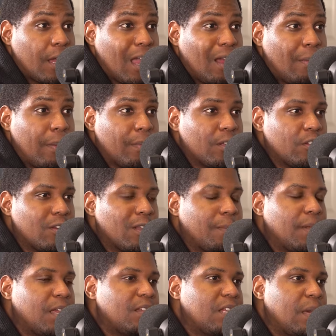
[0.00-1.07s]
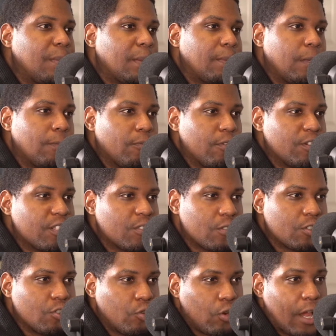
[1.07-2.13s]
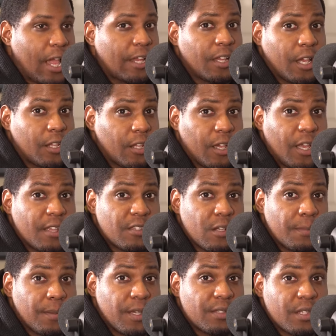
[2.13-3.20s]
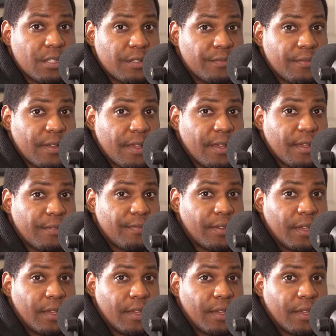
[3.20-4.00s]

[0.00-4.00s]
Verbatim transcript: I remember during the pandemic, people were just trying to get their hands on a PlayStation Five.